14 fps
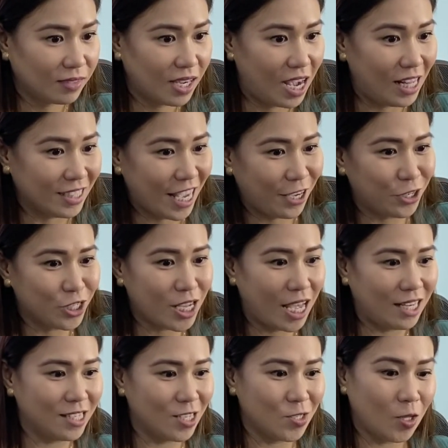I'll take your
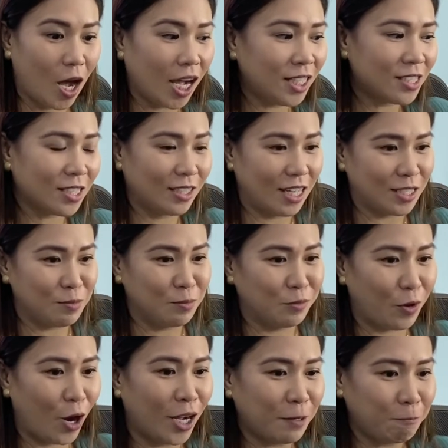silence as none, so let's move
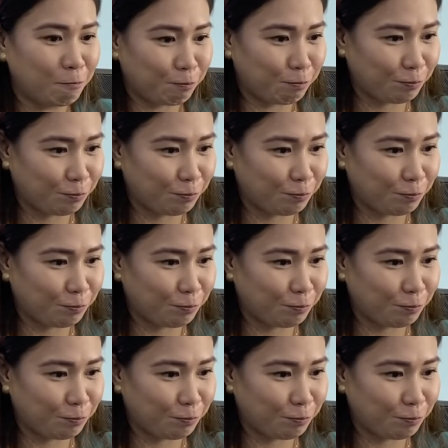on.